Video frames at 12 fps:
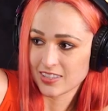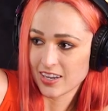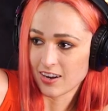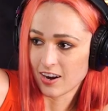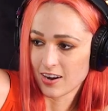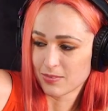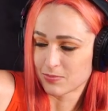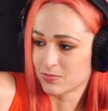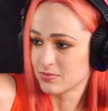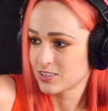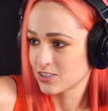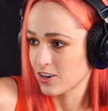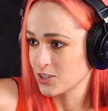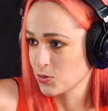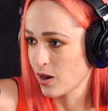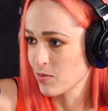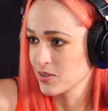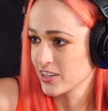like our start to
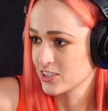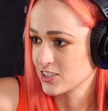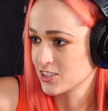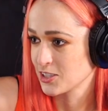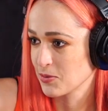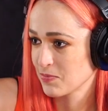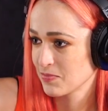our relationship.